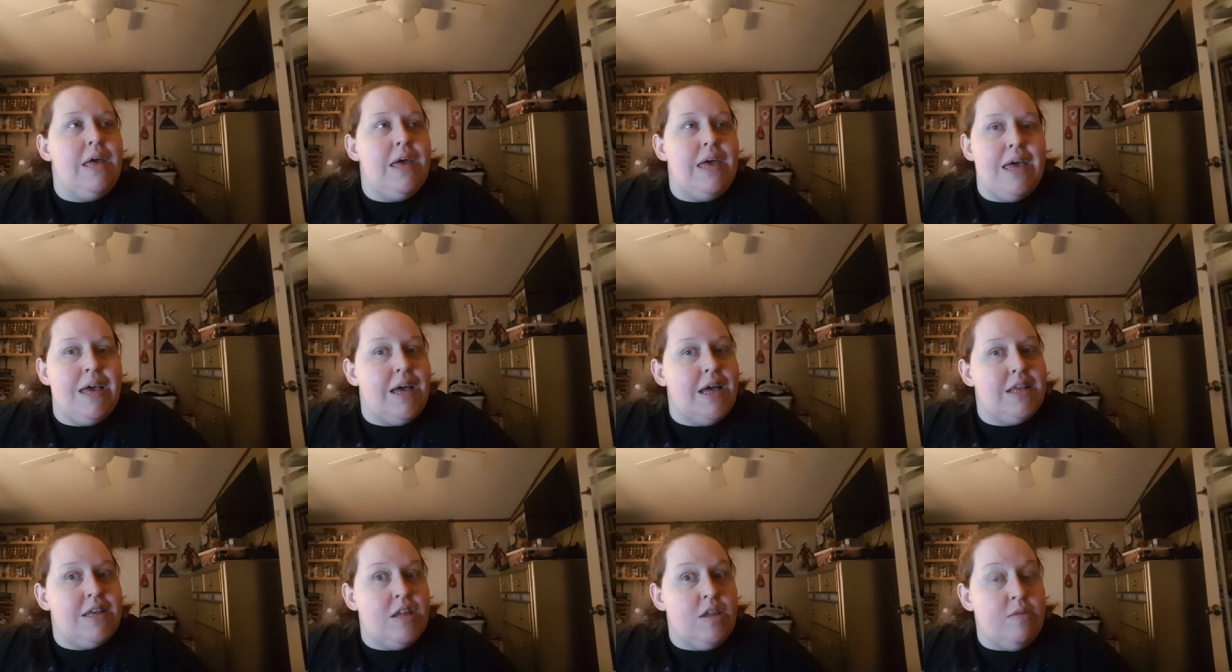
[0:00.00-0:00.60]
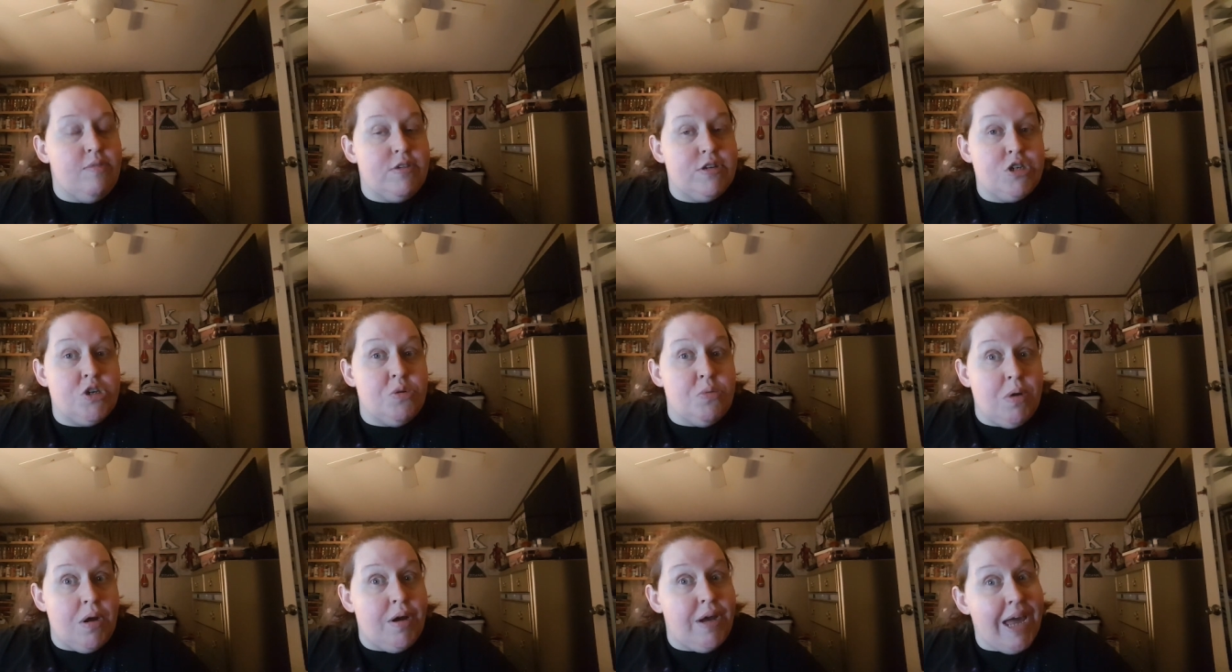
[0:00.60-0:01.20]
it got delivered to the
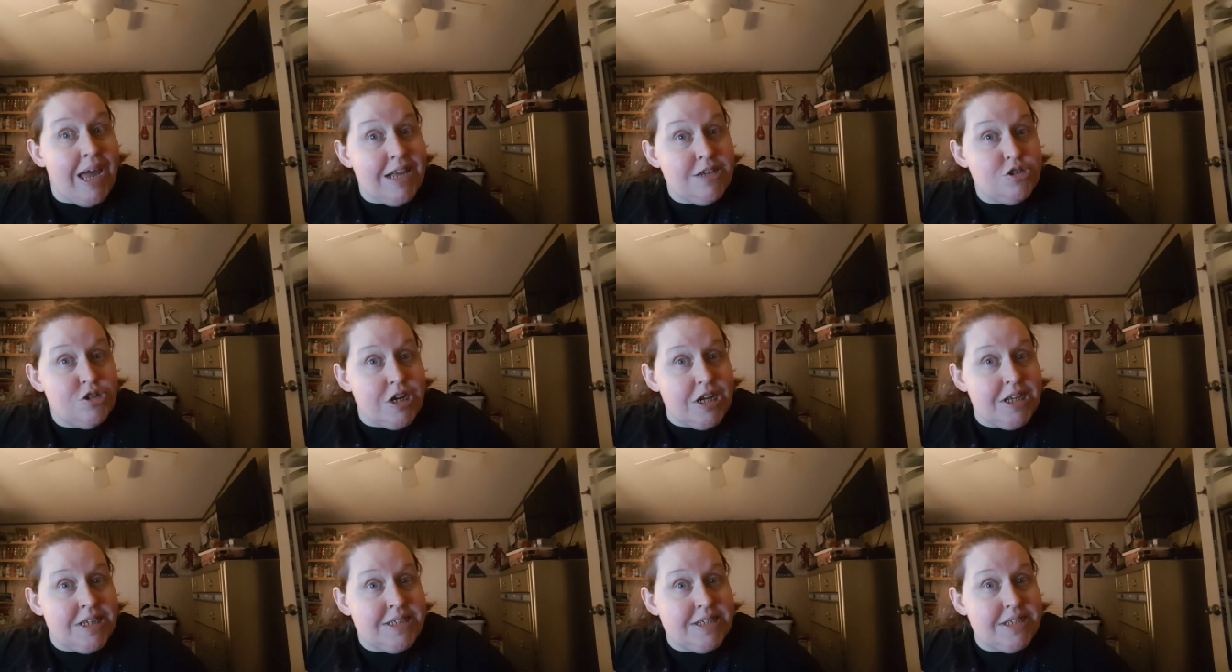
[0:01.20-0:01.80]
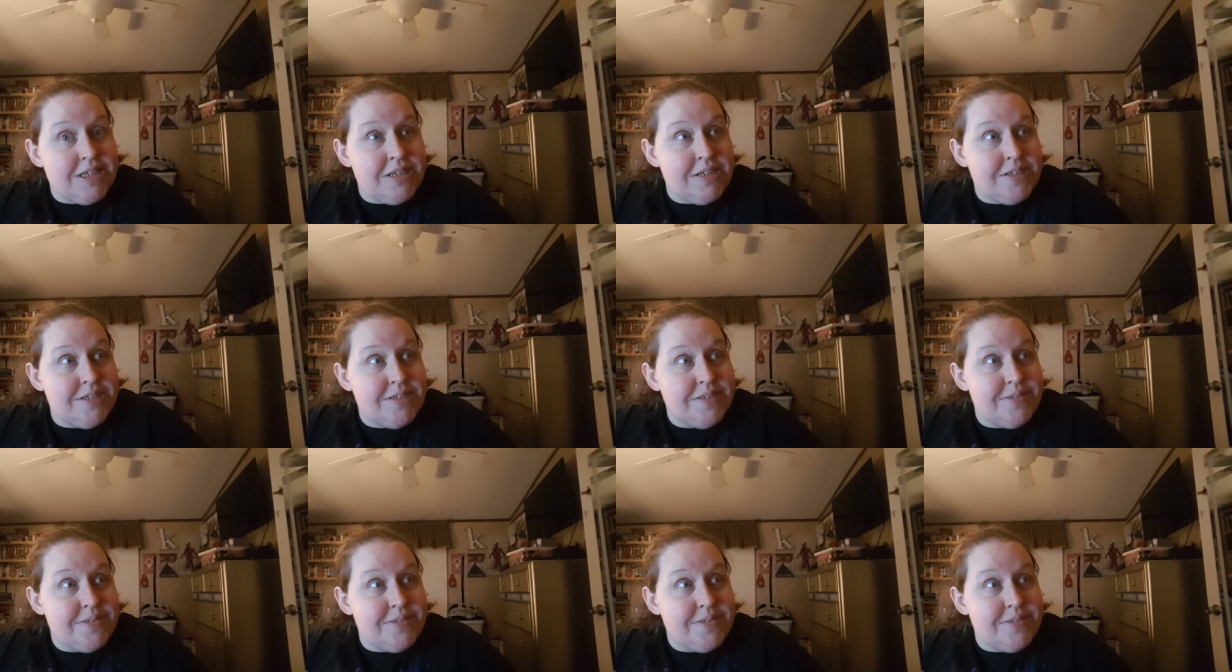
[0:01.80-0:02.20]
wrong address.